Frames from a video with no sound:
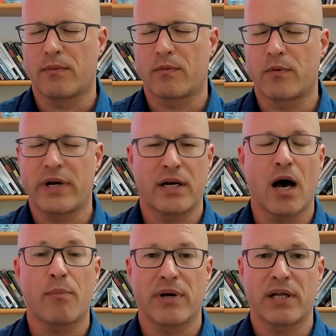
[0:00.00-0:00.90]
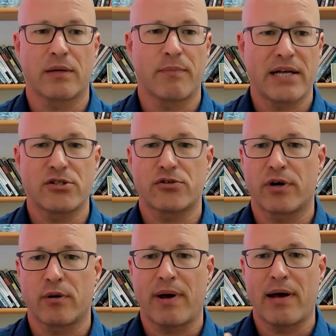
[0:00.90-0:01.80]
written up in the
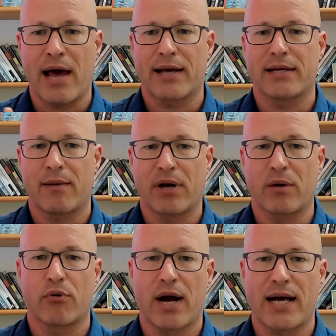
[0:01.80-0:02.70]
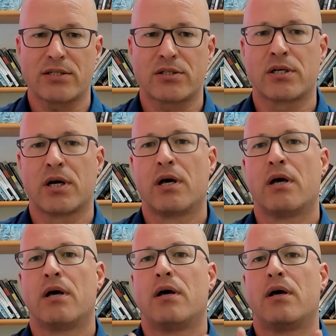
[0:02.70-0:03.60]
mainstream academic press
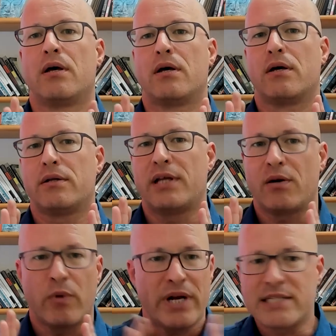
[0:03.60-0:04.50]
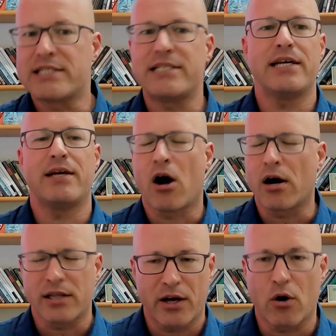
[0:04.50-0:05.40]
that we didn't see
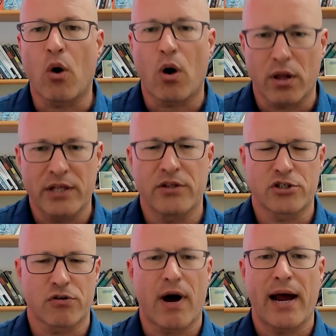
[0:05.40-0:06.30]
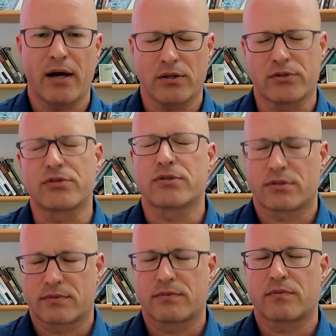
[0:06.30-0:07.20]
hardly at all in the trials.
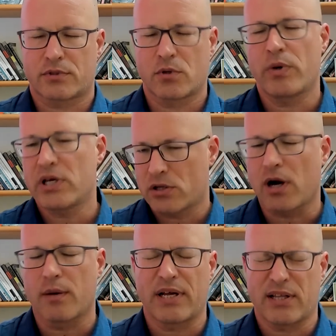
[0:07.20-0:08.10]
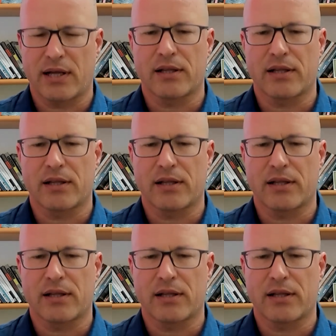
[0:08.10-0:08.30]
So we could talk about that